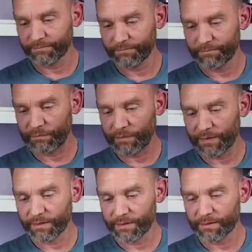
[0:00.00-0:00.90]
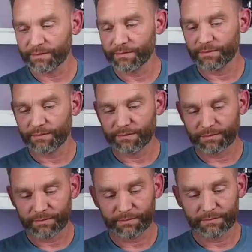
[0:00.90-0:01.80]

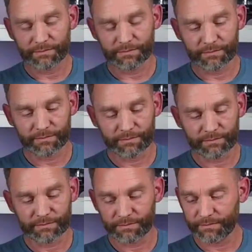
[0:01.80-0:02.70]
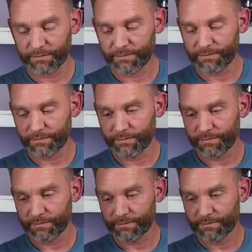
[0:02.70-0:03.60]

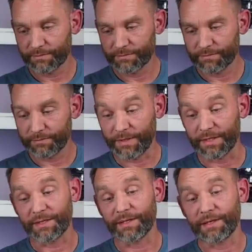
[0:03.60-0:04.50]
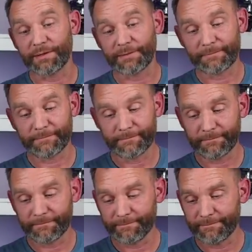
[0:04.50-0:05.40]

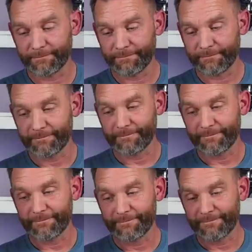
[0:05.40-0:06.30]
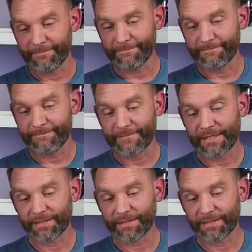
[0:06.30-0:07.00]
[no speech]